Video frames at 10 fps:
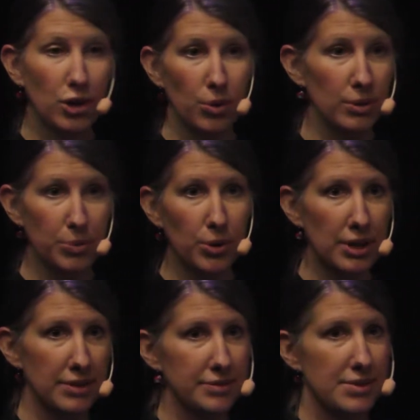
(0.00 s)
Cold
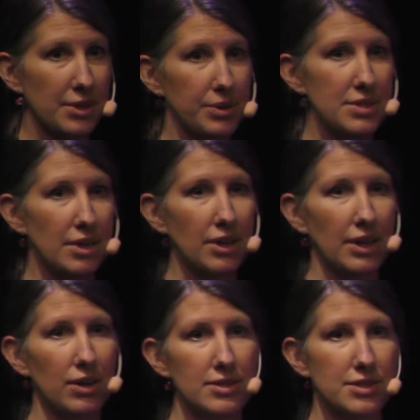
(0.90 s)
War. So it
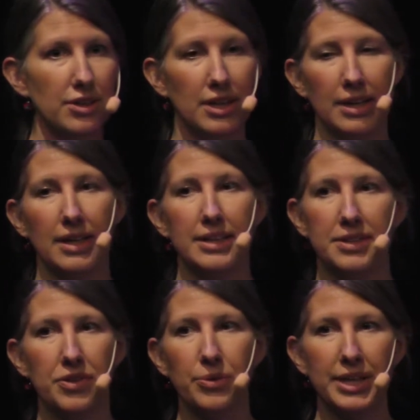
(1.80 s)
all started in
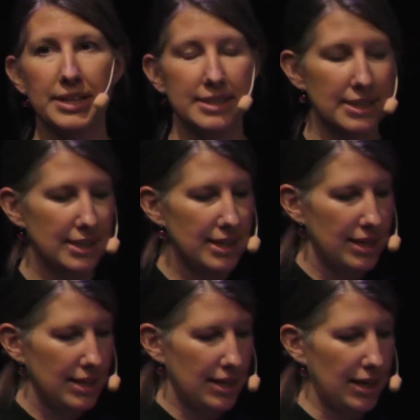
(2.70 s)
'93
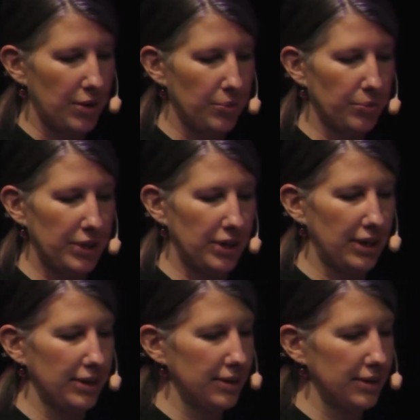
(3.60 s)
when